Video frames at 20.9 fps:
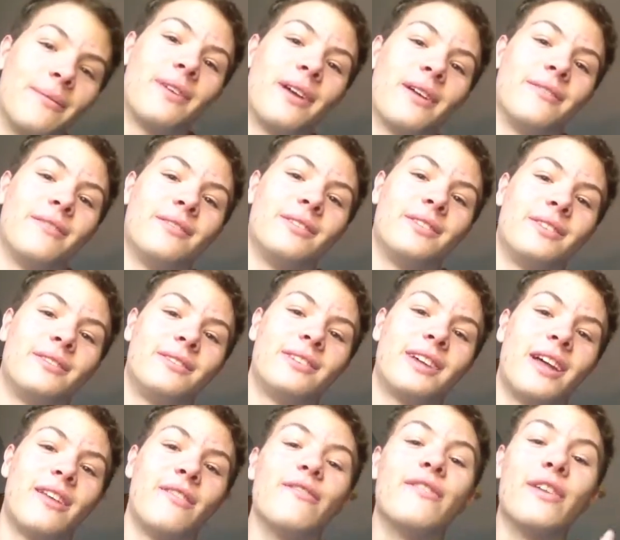10
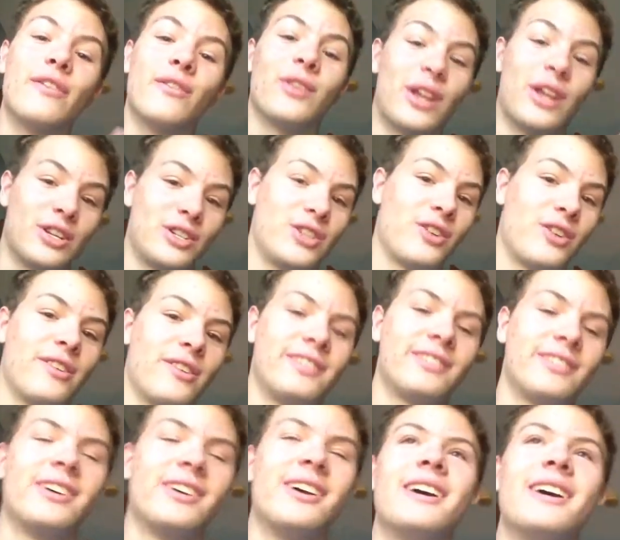favorite
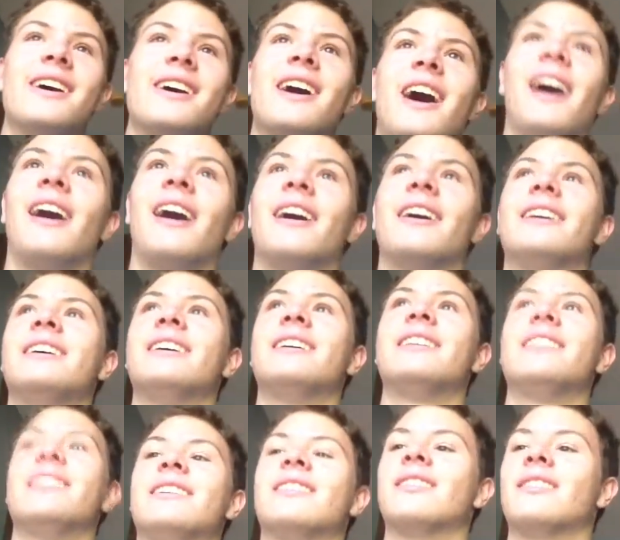legendaries.
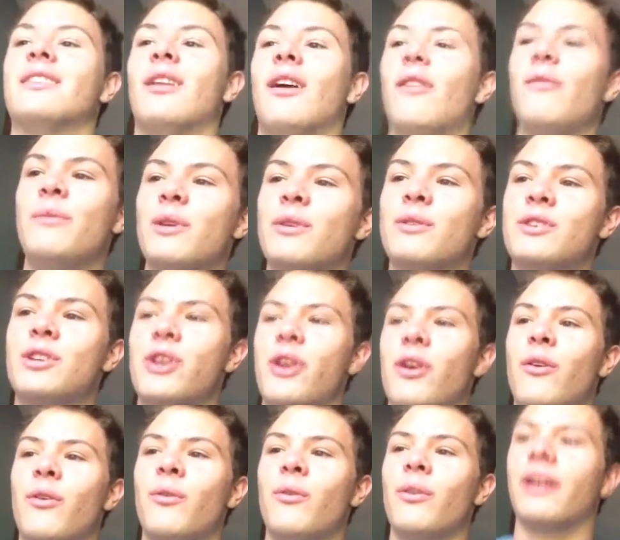I love
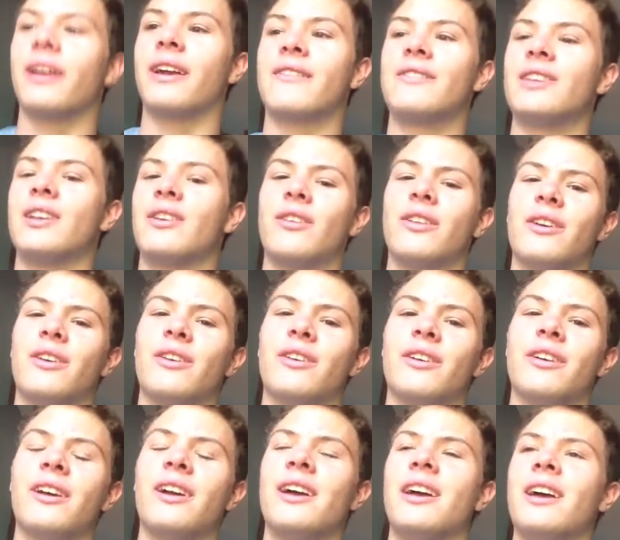Mewtwo. Like I've said
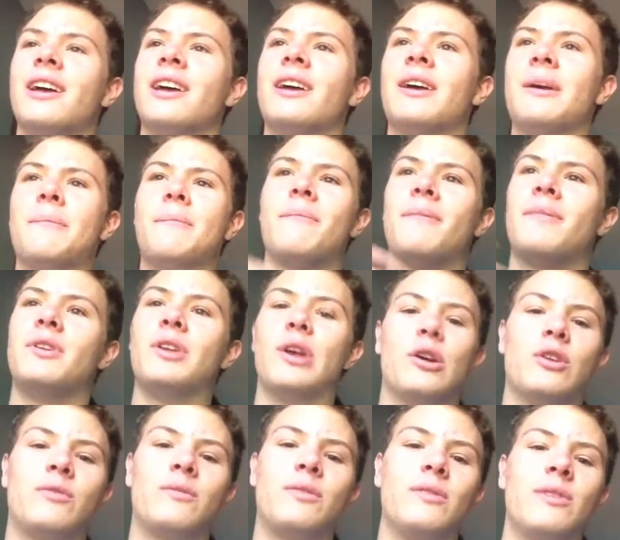earlier,
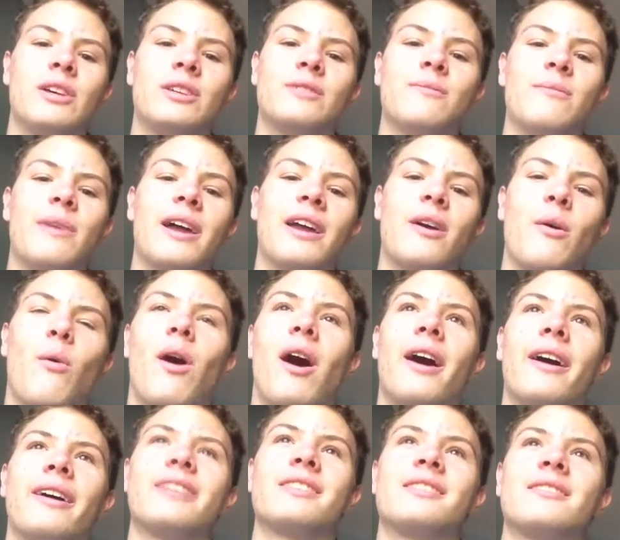his Mega
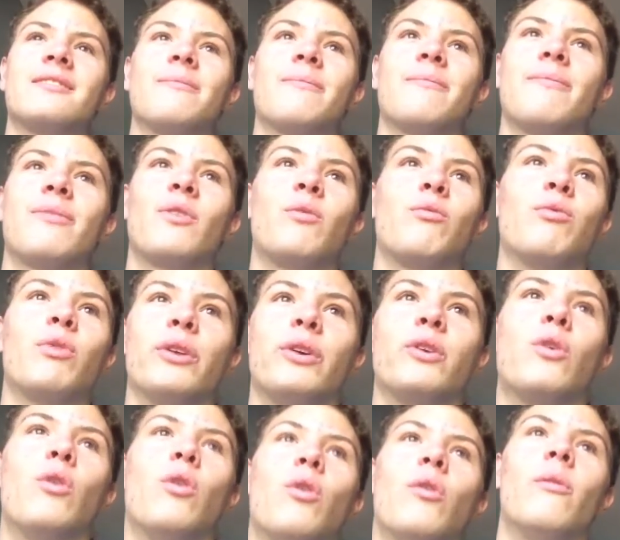Y is really
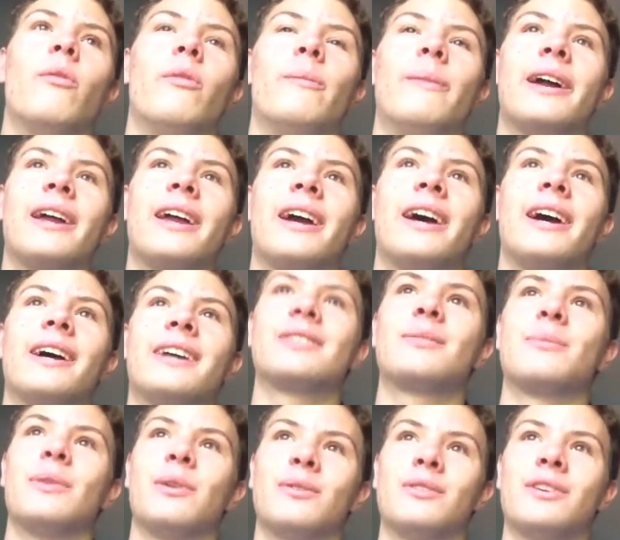cool, but Mega
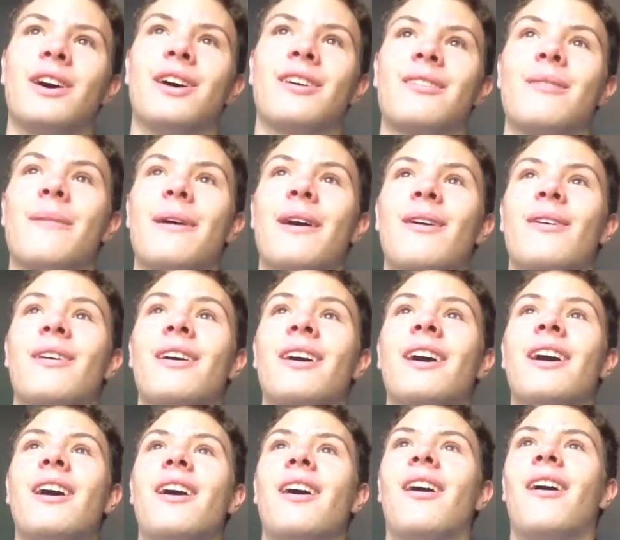X we don't talk about.
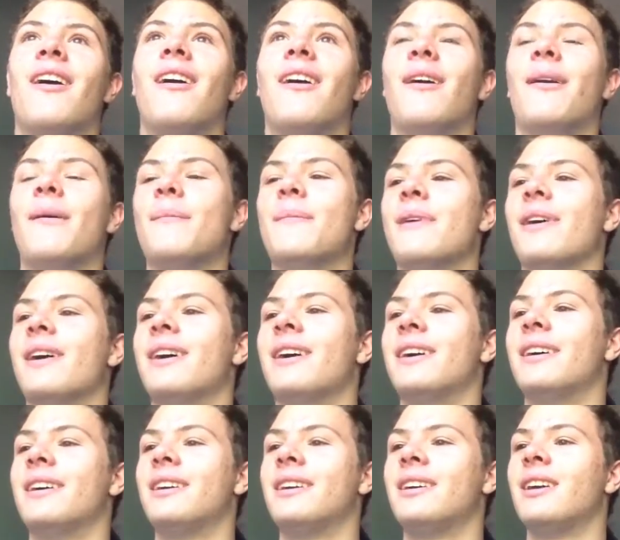
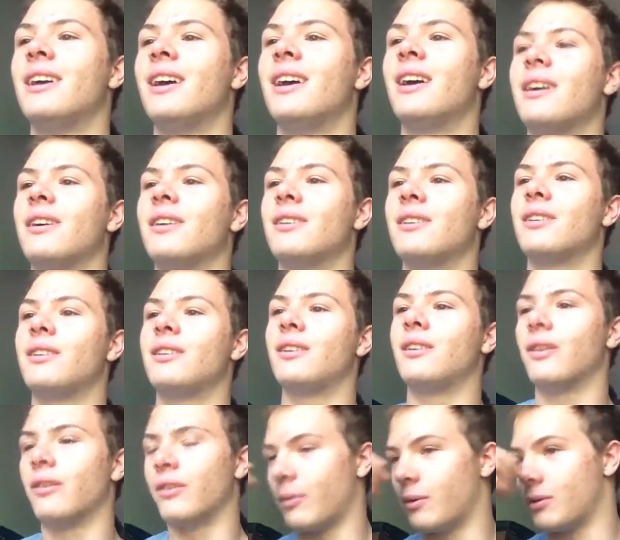
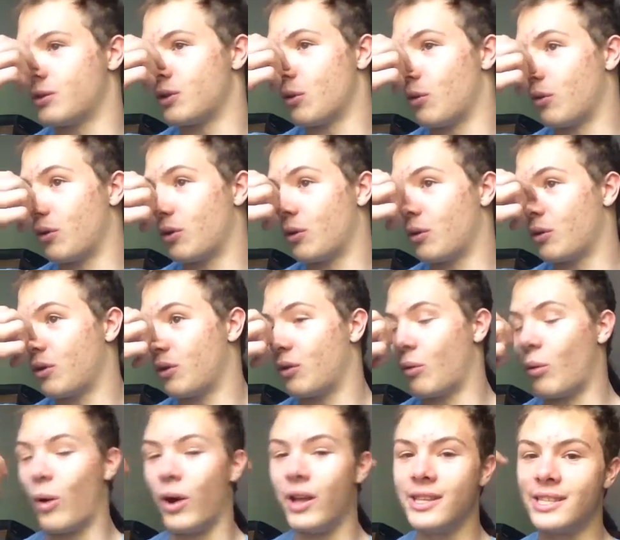There was the
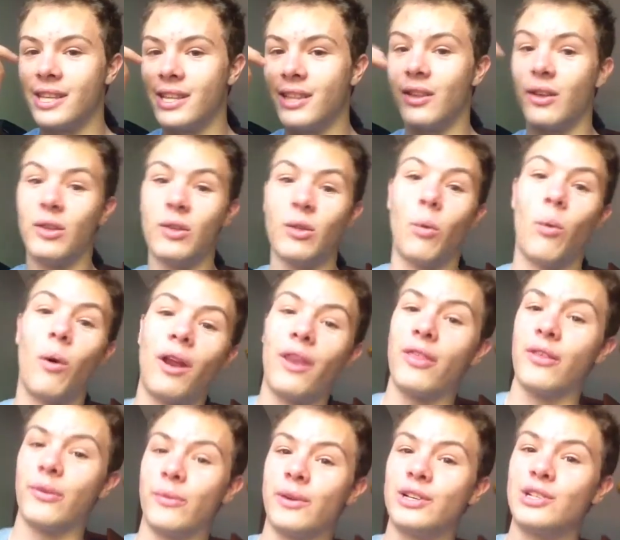ones in the one
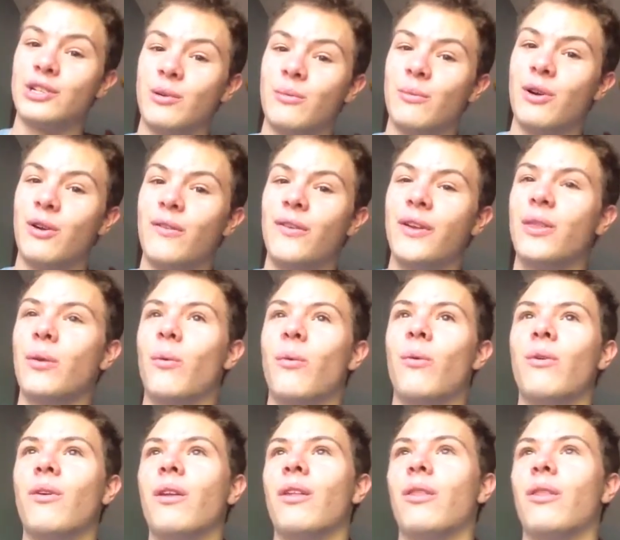in the original movie, the